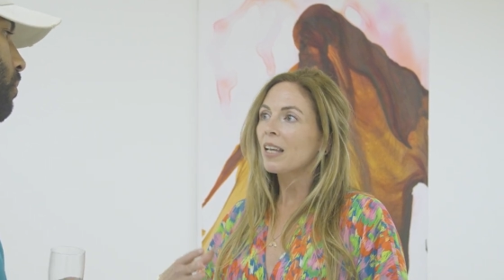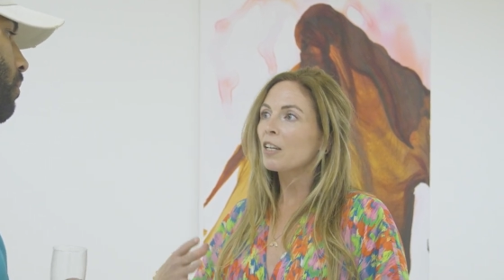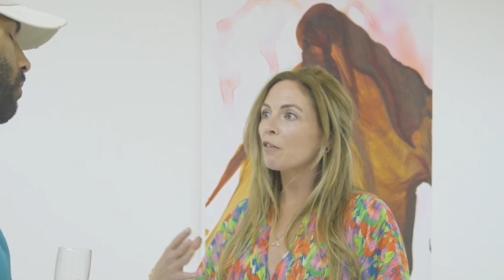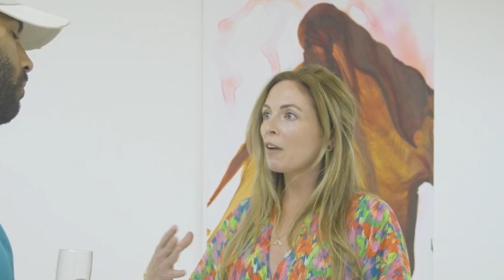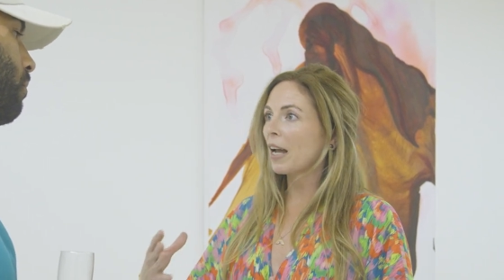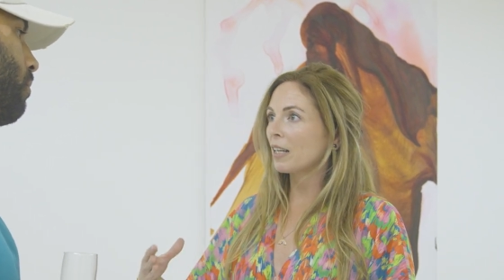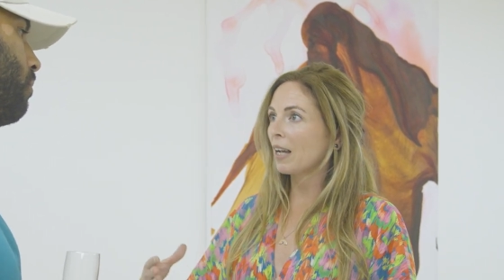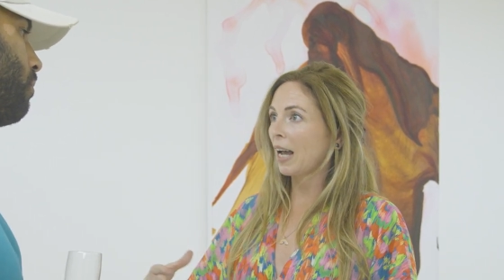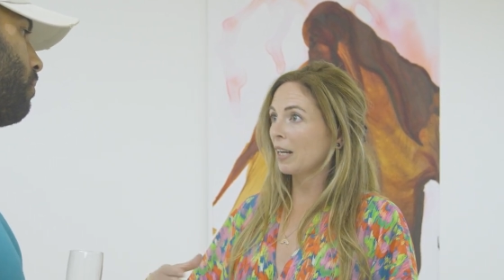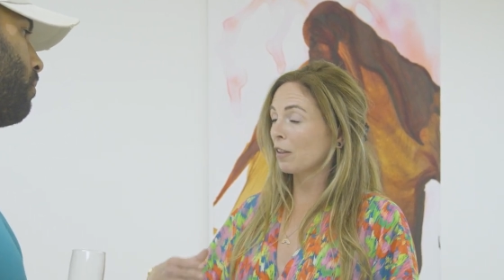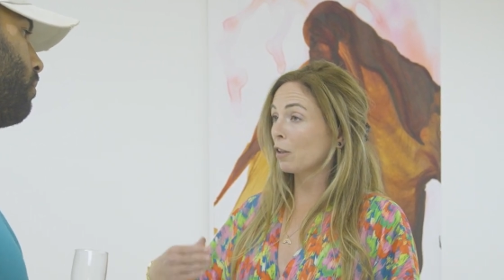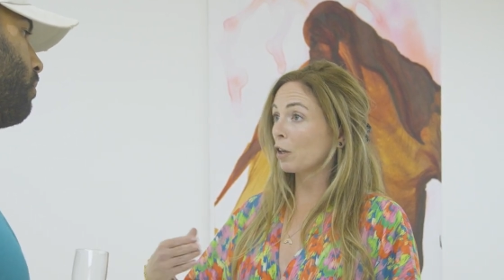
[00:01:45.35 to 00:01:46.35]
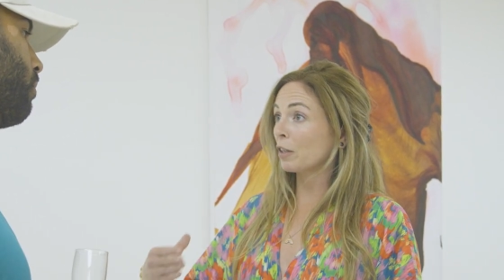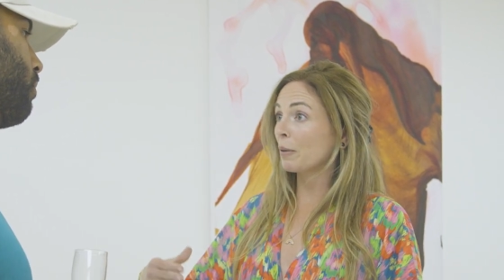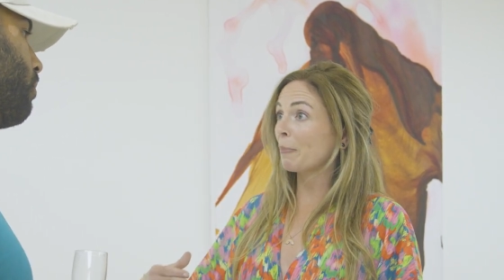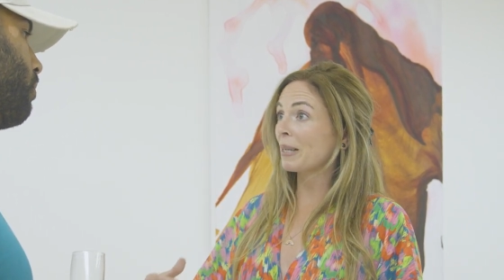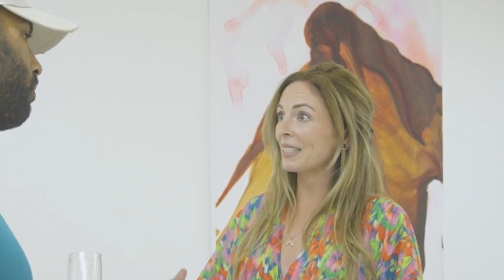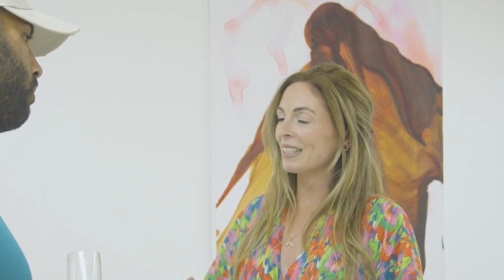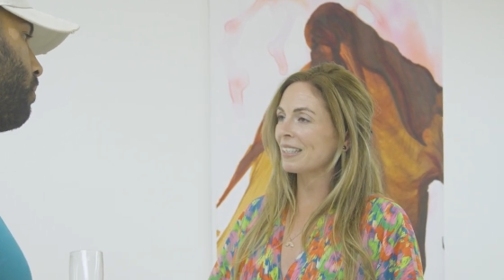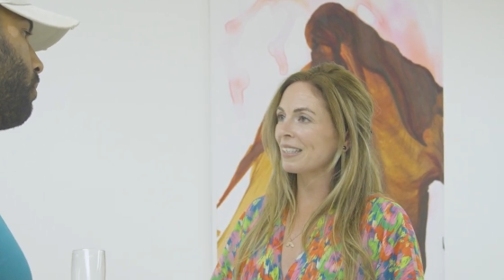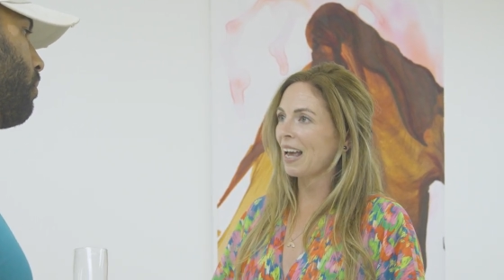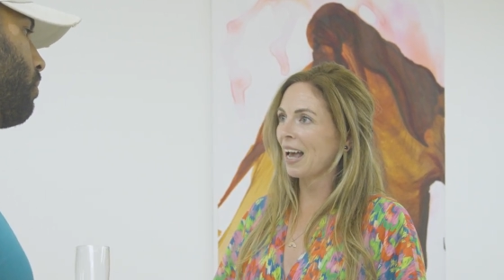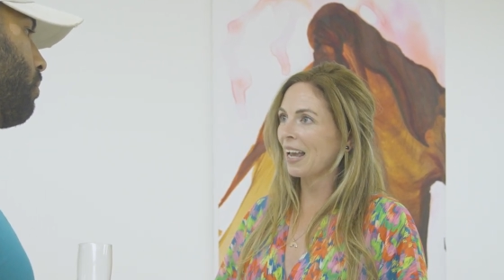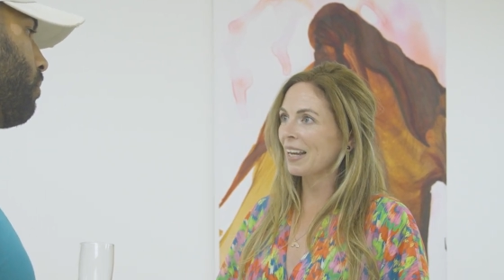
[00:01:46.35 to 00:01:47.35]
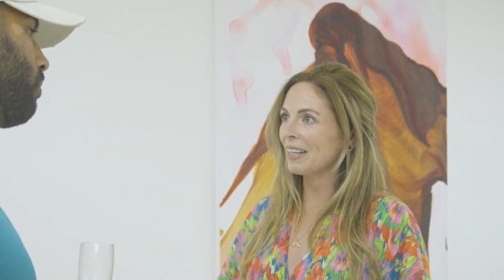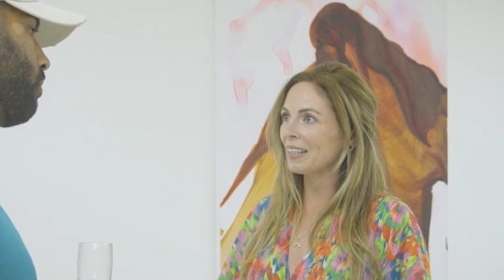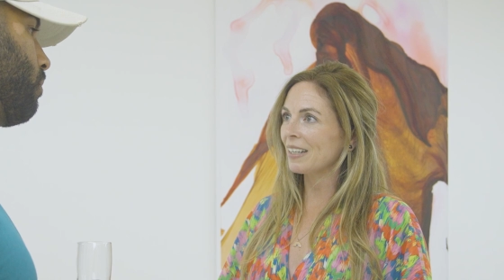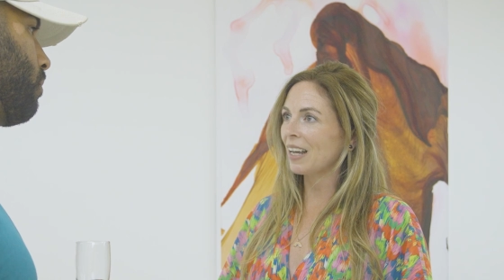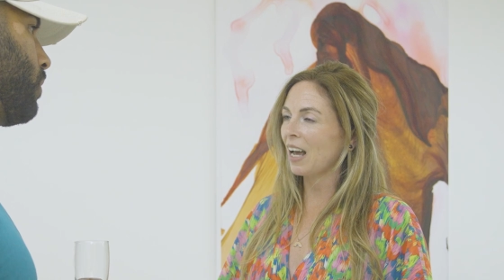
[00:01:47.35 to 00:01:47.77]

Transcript: you've got to kind of learn the business side.